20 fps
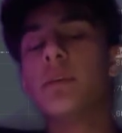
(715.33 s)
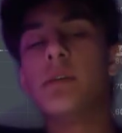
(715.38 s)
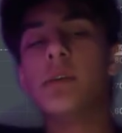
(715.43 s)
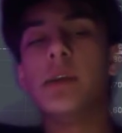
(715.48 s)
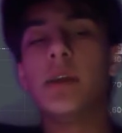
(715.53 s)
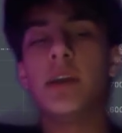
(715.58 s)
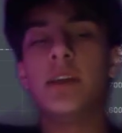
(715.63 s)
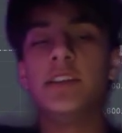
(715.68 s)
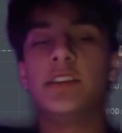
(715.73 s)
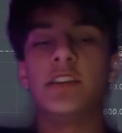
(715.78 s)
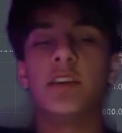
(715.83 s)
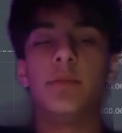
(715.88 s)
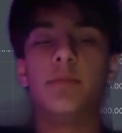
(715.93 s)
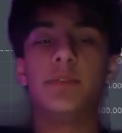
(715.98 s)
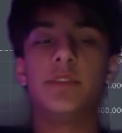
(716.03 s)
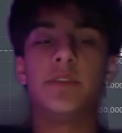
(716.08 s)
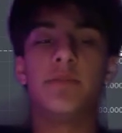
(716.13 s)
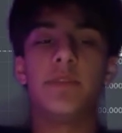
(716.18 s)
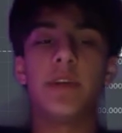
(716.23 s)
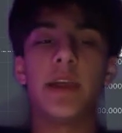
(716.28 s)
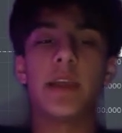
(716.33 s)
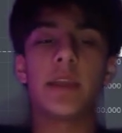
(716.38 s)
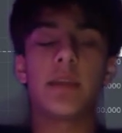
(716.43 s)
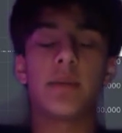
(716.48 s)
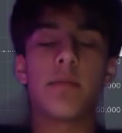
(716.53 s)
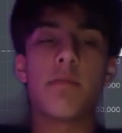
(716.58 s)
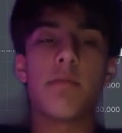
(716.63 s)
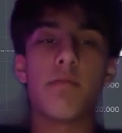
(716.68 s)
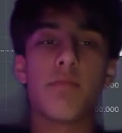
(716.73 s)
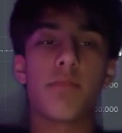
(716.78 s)
in terms of like
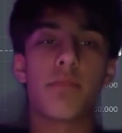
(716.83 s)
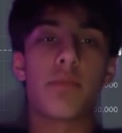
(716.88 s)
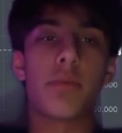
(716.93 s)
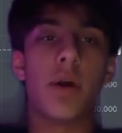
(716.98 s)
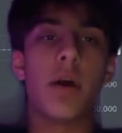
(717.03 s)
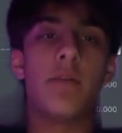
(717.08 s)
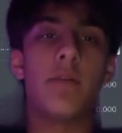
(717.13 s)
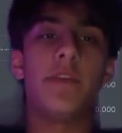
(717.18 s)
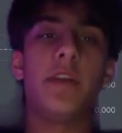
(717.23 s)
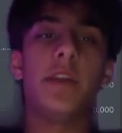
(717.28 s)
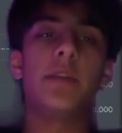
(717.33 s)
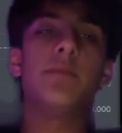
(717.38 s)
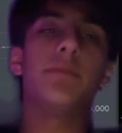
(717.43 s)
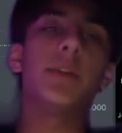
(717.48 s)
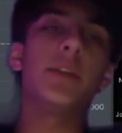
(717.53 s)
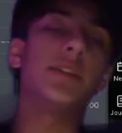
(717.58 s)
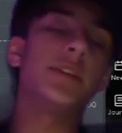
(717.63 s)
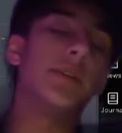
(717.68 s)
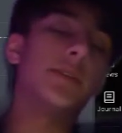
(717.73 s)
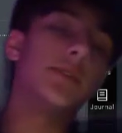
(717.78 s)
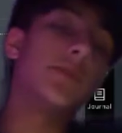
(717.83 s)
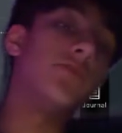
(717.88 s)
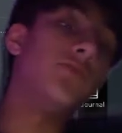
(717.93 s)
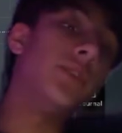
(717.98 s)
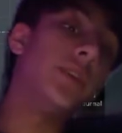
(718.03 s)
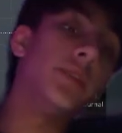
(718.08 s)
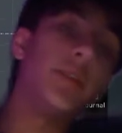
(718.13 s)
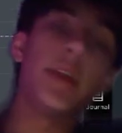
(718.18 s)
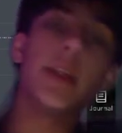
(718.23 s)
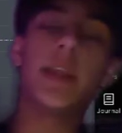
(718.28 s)
profit, but in terms of
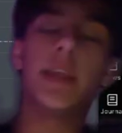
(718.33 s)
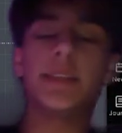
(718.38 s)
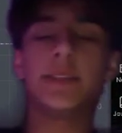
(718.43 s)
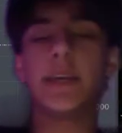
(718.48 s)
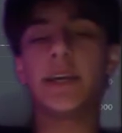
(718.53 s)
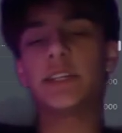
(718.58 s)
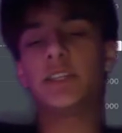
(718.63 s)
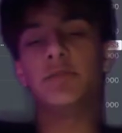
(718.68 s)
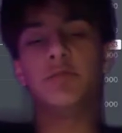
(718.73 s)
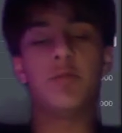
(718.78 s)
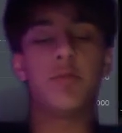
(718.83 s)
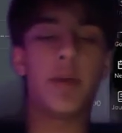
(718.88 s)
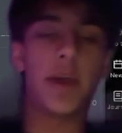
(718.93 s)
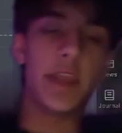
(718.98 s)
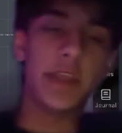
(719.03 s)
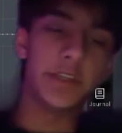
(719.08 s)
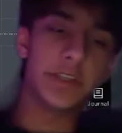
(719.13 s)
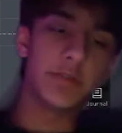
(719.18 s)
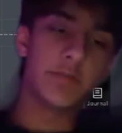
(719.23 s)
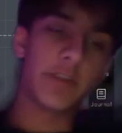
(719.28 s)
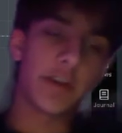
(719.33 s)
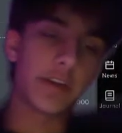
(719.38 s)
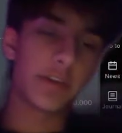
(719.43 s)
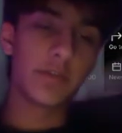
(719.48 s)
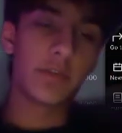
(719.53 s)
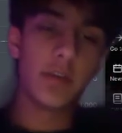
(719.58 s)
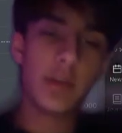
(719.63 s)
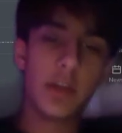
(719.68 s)
win rate, it's actually been my Asia model.